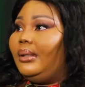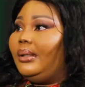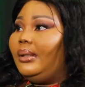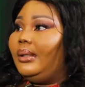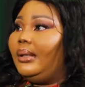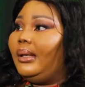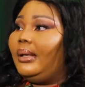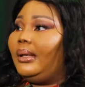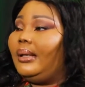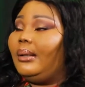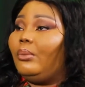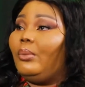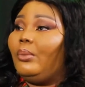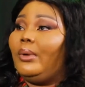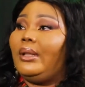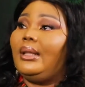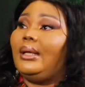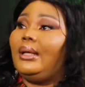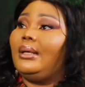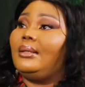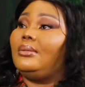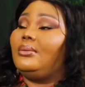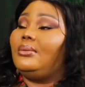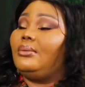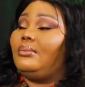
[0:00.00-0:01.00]
hey,
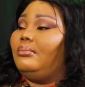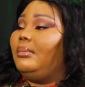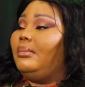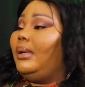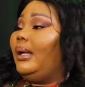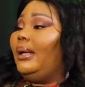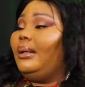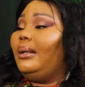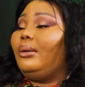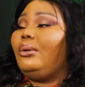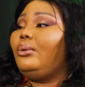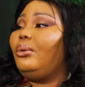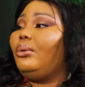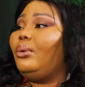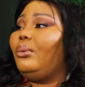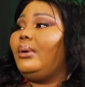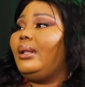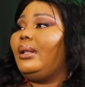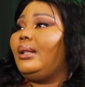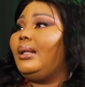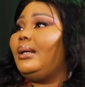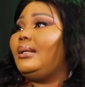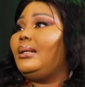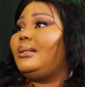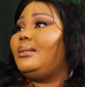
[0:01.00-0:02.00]
I don't know
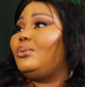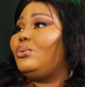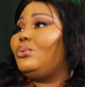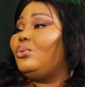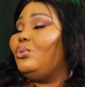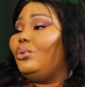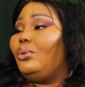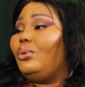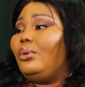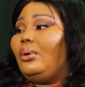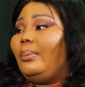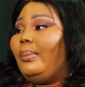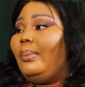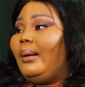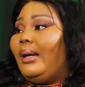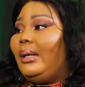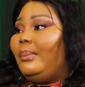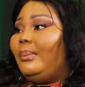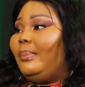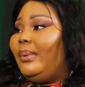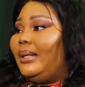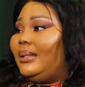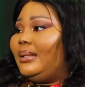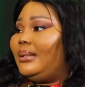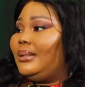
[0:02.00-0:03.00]
whether it's good or
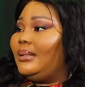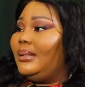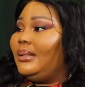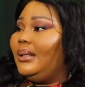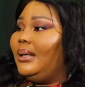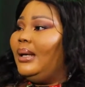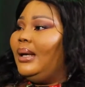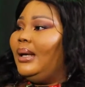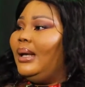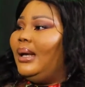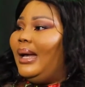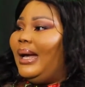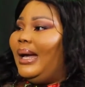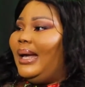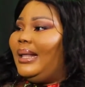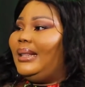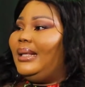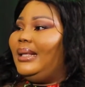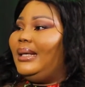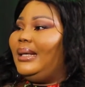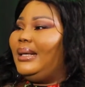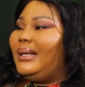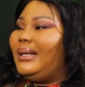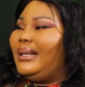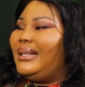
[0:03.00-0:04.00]
bad, but I
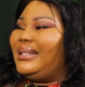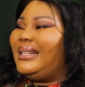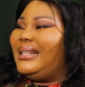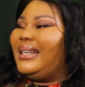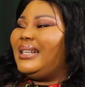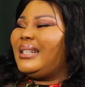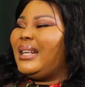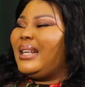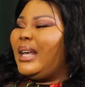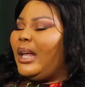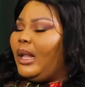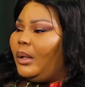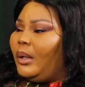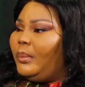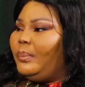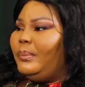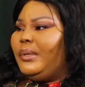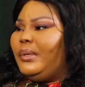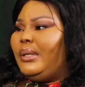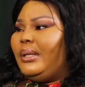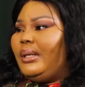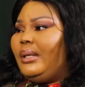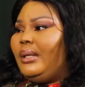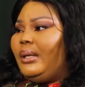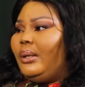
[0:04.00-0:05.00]
think it has helped
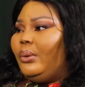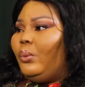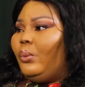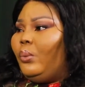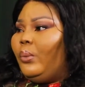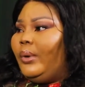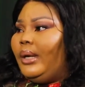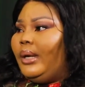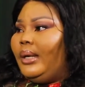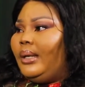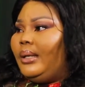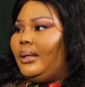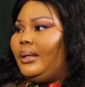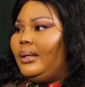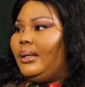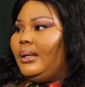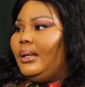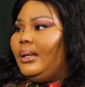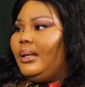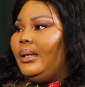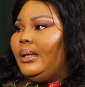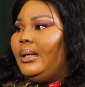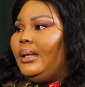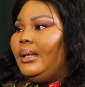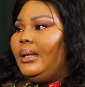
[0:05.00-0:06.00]
me in a way.
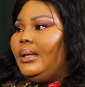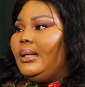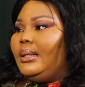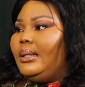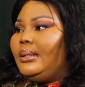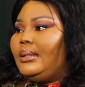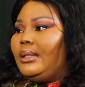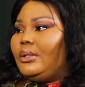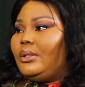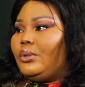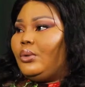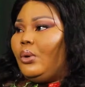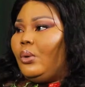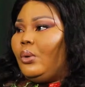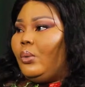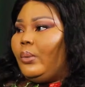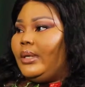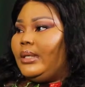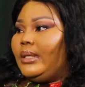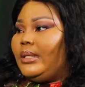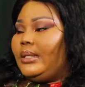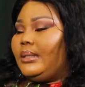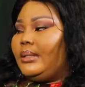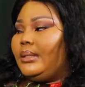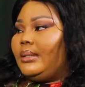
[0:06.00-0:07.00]
It has
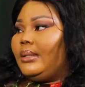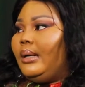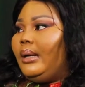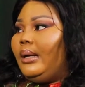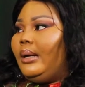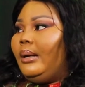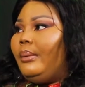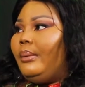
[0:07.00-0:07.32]
always